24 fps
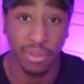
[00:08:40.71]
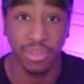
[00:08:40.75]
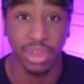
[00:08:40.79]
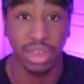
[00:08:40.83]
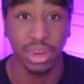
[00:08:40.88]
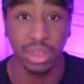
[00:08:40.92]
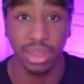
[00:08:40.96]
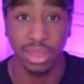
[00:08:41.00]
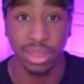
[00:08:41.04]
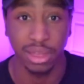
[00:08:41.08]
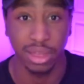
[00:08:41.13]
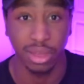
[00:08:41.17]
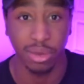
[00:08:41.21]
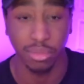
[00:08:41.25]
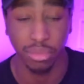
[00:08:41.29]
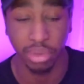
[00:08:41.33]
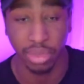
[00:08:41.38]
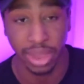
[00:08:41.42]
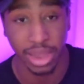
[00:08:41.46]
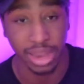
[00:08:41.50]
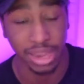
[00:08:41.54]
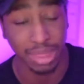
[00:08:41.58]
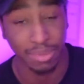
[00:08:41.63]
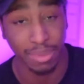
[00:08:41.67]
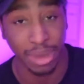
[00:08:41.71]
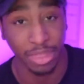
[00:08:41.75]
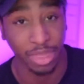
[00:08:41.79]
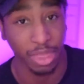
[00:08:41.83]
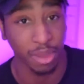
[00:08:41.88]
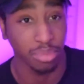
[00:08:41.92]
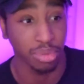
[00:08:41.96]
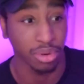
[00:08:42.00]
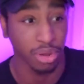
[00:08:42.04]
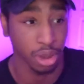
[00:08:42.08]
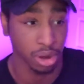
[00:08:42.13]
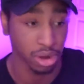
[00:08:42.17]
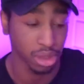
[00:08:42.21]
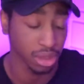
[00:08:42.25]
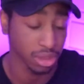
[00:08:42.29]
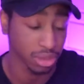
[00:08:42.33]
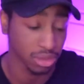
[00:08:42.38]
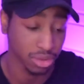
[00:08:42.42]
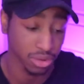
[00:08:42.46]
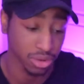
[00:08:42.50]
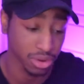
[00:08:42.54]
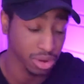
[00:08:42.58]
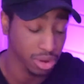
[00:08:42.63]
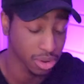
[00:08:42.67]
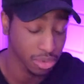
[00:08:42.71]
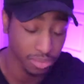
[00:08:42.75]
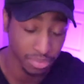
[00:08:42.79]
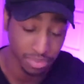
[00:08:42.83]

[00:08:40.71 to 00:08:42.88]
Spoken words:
any complaints about the product or